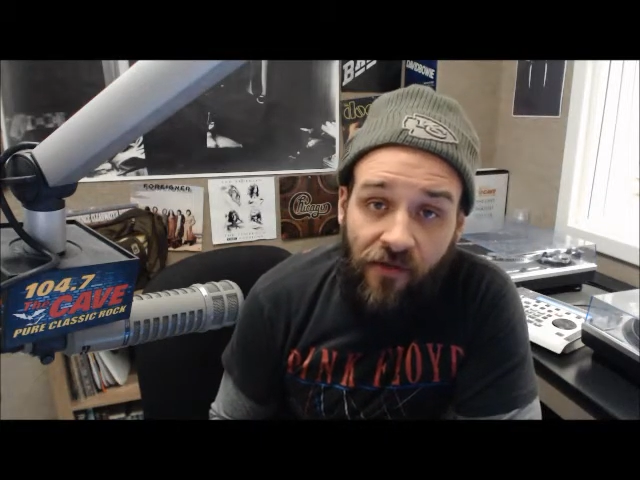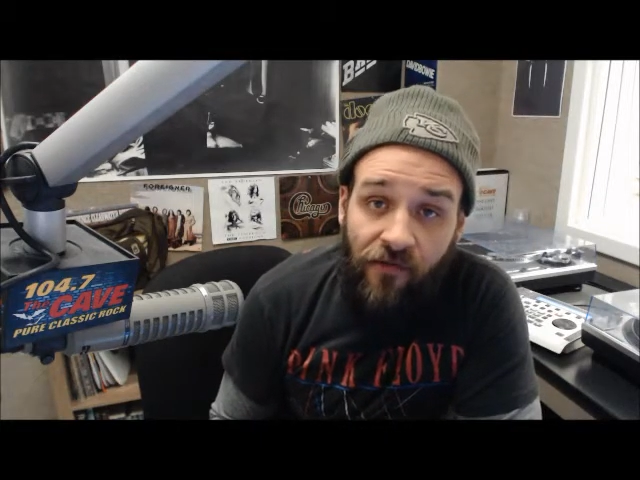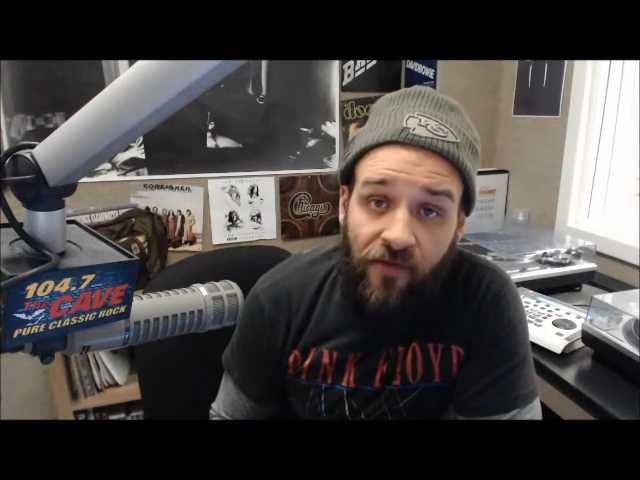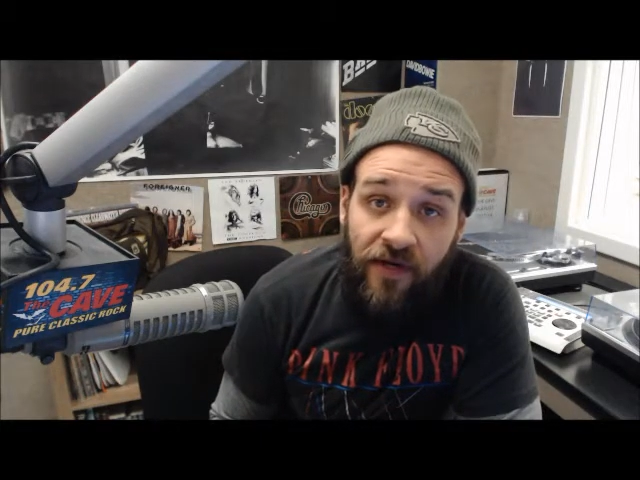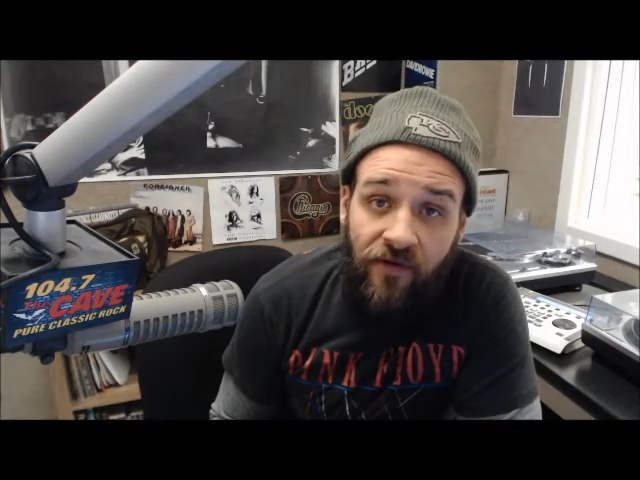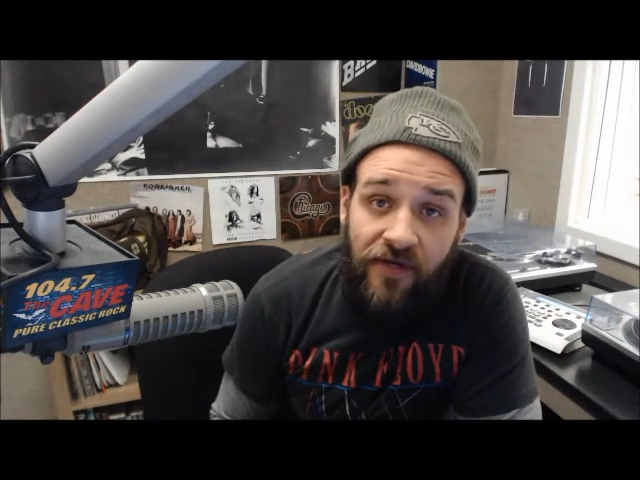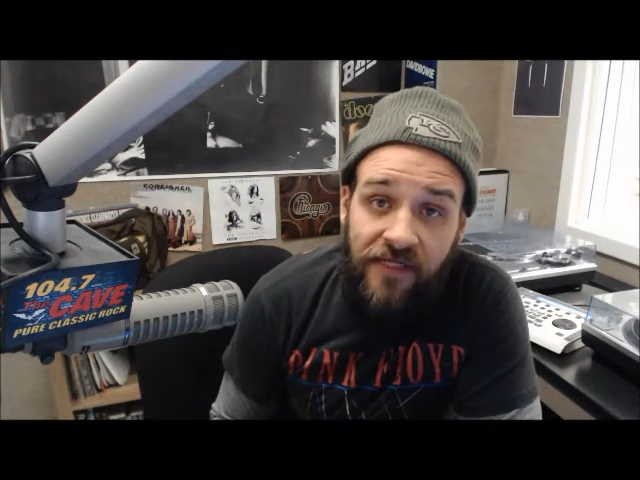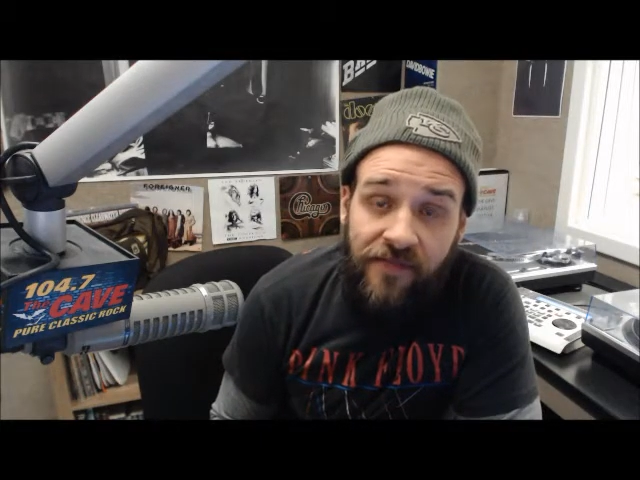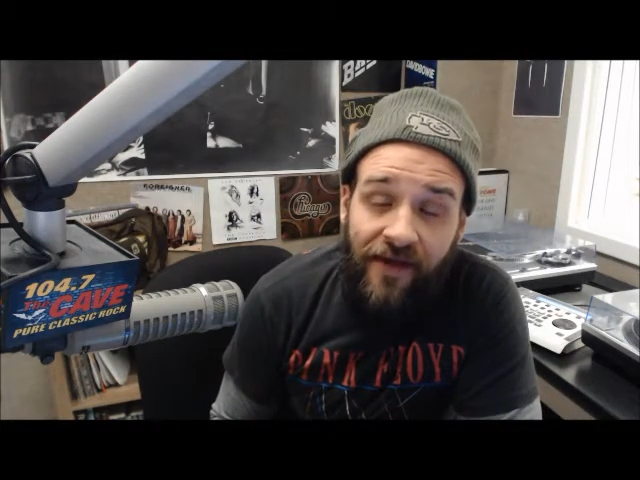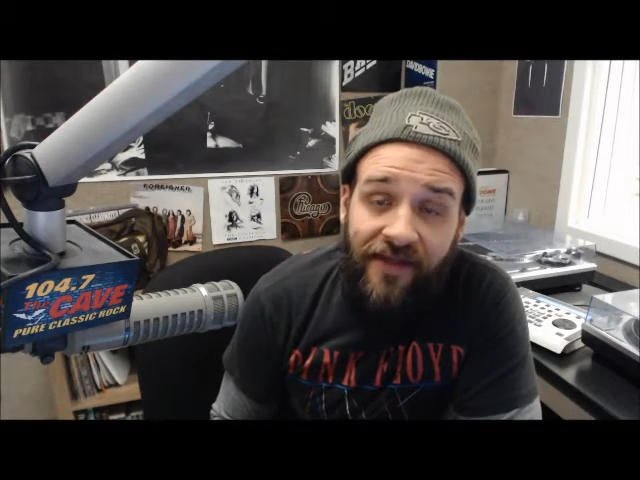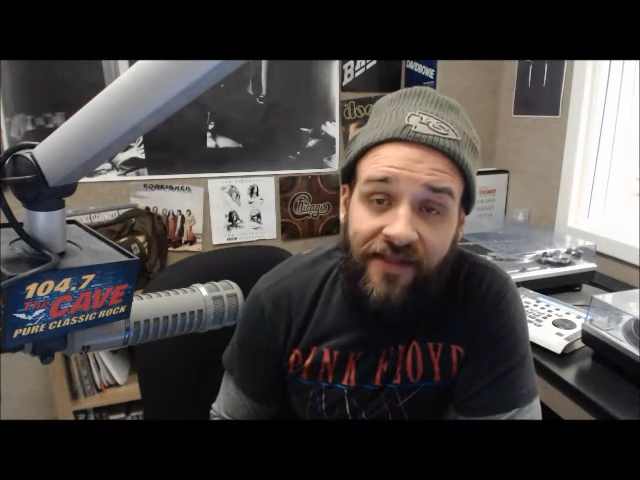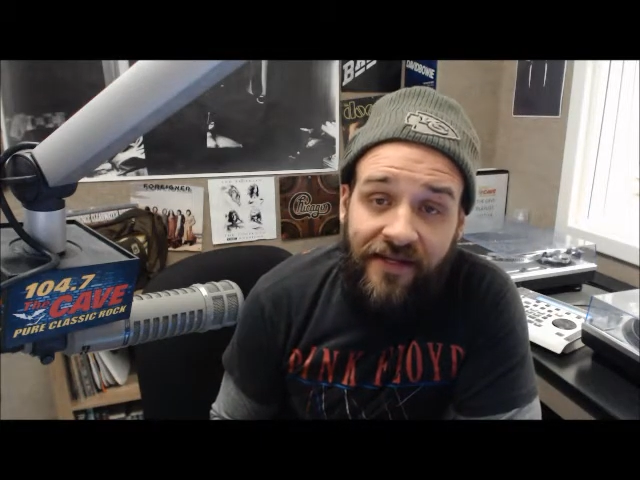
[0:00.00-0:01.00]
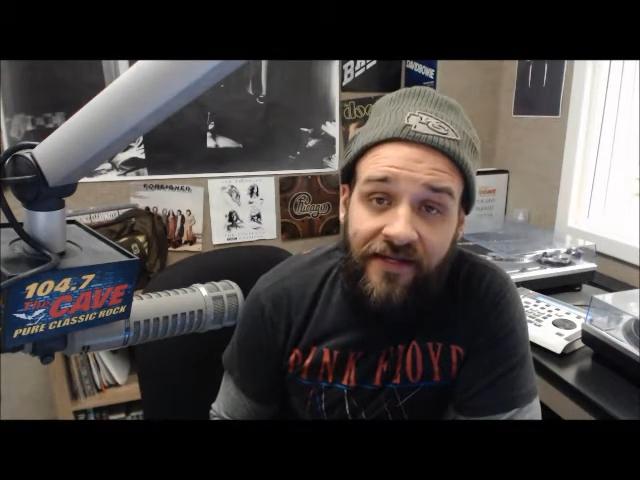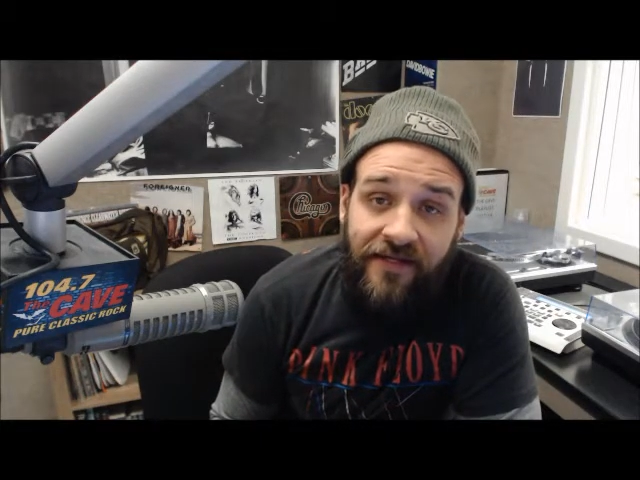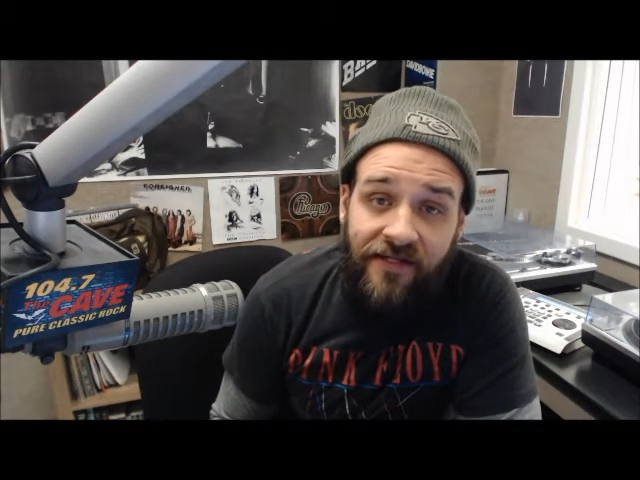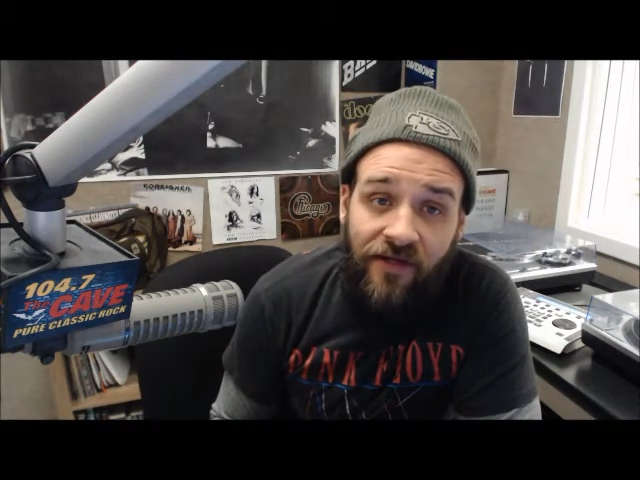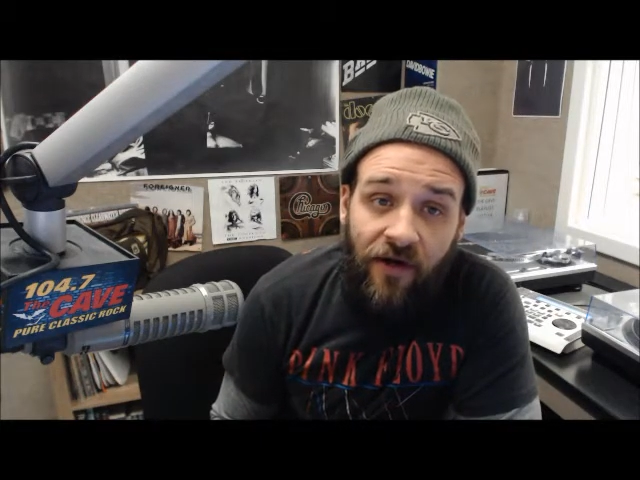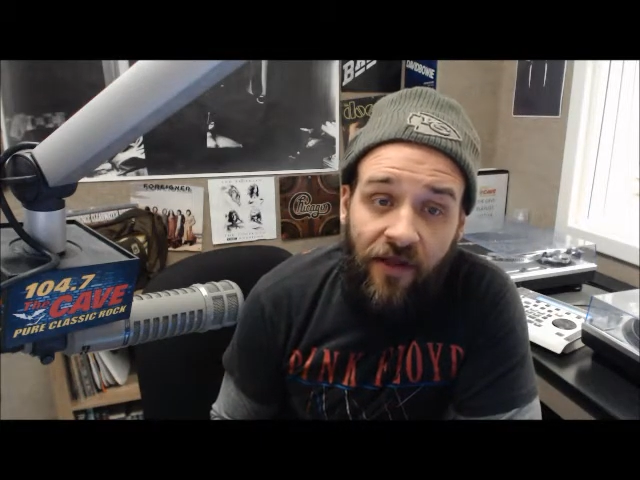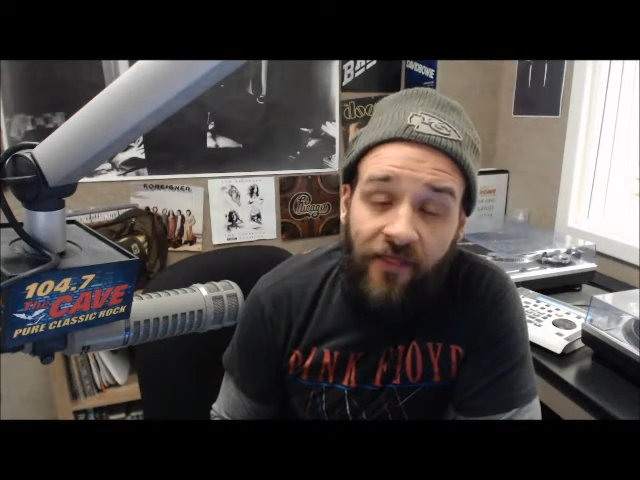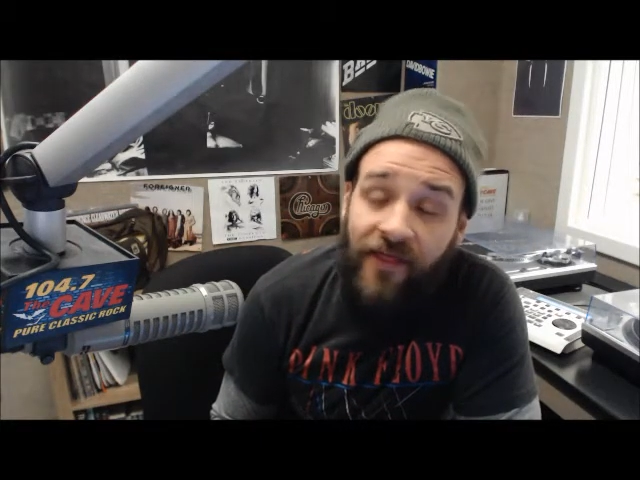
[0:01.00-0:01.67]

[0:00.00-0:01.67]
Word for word: the three degrees of Mike the Intern.